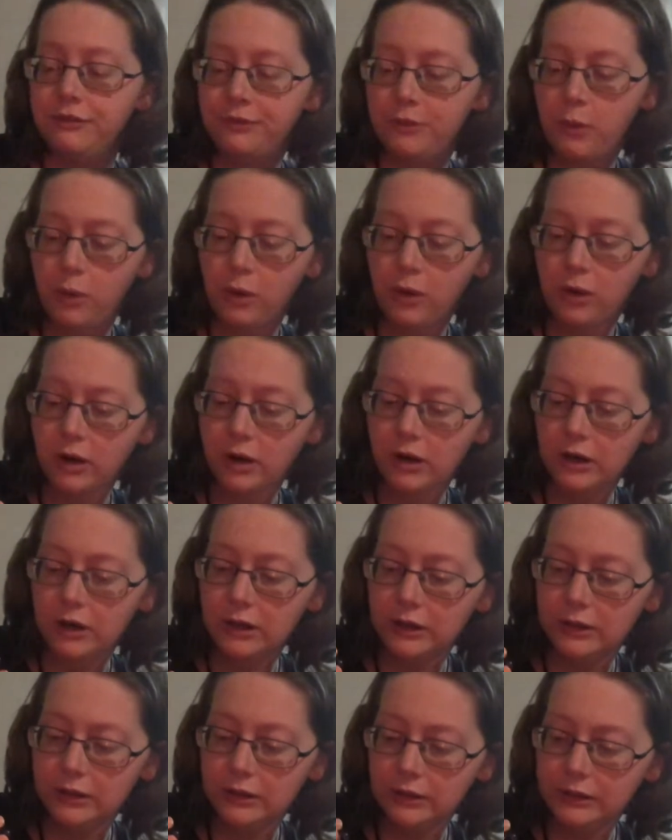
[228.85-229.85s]

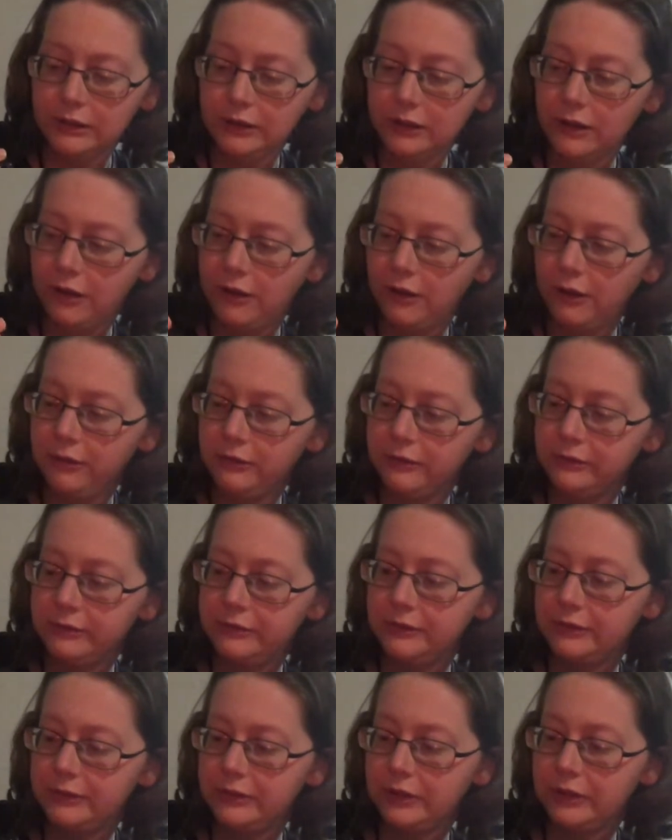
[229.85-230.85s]
for you know
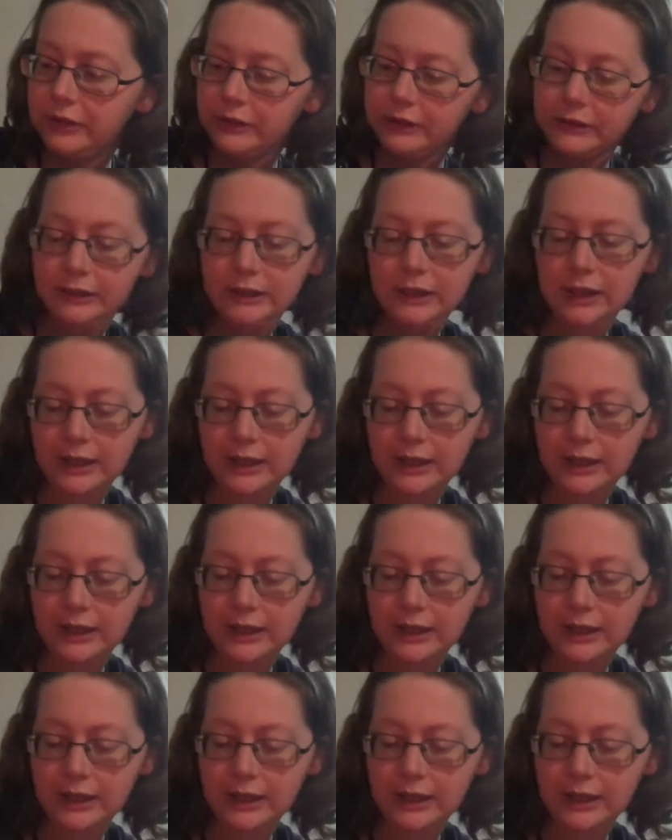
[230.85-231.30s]
for